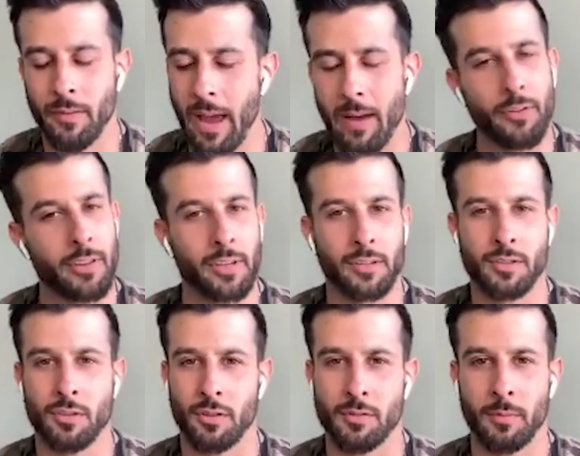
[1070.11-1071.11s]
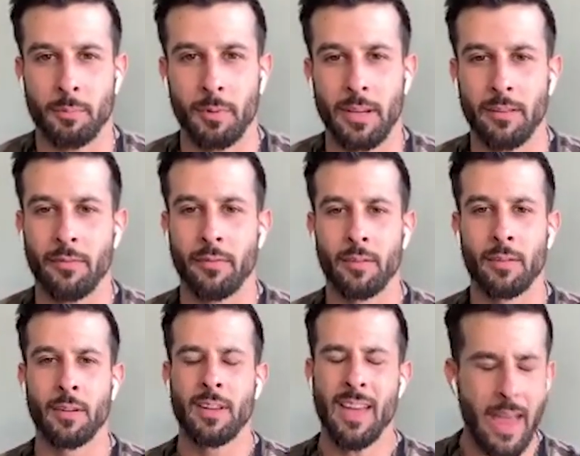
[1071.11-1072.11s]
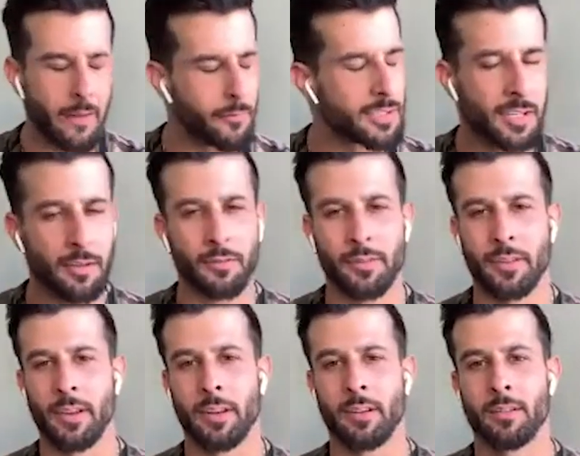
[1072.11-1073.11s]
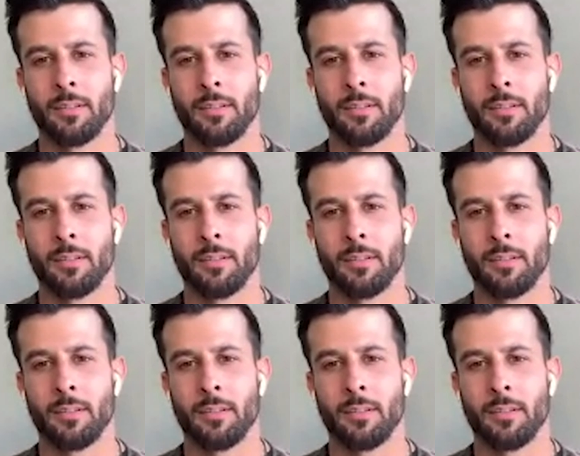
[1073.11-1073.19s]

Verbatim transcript: Everything starts with belief. Every single thing.